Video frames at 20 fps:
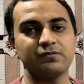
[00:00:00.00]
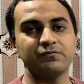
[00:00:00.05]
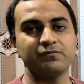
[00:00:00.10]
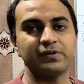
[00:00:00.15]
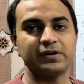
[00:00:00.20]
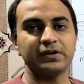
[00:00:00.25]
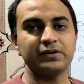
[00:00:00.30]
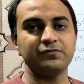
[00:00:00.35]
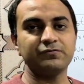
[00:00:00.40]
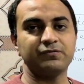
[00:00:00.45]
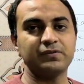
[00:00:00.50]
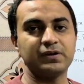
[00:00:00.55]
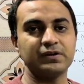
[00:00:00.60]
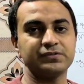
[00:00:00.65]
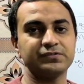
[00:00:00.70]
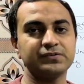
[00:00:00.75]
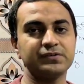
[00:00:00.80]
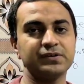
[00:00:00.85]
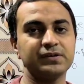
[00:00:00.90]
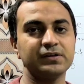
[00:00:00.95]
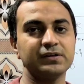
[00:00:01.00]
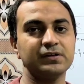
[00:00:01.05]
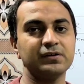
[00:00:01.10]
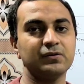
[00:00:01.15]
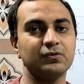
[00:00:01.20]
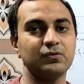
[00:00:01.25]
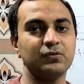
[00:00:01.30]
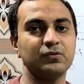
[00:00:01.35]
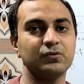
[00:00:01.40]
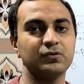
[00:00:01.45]
very
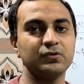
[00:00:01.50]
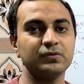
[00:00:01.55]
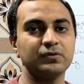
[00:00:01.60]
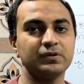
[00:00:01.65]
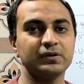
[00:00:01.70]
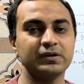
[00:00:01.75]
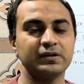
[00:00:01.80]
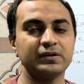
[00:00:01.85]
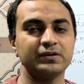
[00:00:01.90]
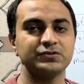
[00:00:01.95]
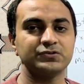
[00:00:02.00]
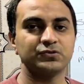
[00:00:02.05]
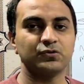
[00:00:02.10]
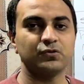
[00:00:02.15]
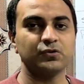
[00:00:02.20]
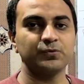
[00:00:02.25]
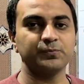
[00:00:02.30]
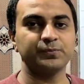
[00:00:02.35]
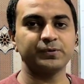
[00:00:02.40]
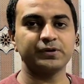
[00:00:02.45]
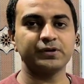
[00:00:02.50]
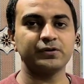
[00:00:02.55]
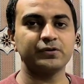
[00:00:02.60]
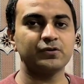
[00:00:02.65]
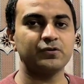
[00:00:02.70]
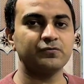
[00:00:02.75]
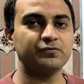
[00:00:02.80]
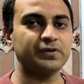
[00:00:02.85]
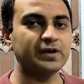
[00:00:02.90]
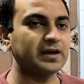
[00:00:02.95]
fastly or in a short period
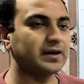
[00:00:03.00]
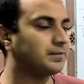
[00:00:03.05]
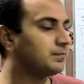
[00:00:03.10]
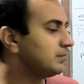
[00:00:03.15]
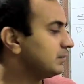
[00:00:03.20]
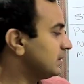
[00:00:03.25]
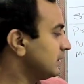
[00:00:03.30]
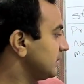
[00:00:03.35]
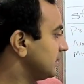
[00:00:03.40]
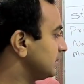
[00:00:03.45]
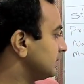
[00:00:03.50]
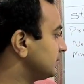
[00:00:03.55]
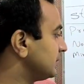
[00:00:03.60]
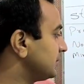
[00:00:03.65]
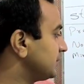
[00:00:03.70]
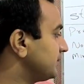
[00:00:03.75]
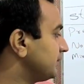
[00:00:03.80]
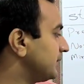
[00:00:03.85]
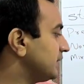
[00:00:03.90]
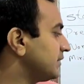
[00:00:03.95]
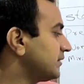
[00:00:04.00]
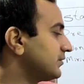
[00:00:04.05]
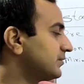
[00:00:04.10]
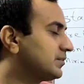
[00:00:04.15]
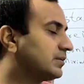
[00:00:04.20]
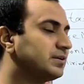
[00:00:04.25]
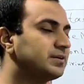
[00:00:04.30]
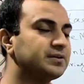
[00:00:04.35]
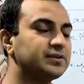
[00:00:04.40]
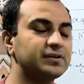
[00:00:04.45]
of time, this may
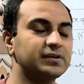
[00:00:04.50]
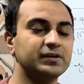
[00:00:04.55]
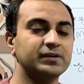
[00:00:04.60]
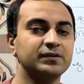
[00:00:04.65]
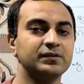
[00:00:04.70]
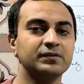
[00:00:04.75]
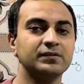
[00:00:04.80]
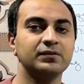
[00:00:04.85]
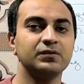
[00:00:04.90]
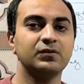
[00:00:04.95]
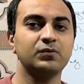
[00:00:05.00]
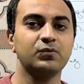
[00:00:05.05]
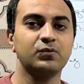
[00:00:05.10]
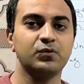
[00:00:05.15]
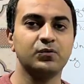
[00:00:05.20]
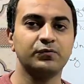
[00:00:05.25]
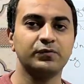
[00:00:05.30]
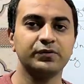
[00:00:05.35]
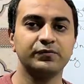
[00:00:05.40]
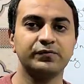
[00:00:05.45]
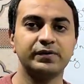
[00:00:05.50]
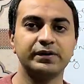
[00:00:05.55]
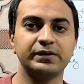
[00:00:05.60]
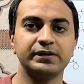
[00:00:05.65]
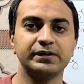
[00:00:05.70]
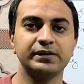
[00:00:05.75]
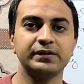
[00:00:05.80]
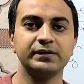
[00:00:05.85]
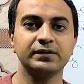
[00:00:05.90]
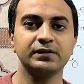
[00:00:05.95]
result in
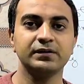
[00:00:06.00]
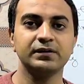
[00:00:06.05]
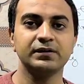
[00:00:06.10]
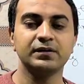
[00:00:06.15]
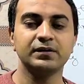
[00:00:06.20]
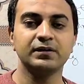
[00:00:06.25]
overwetting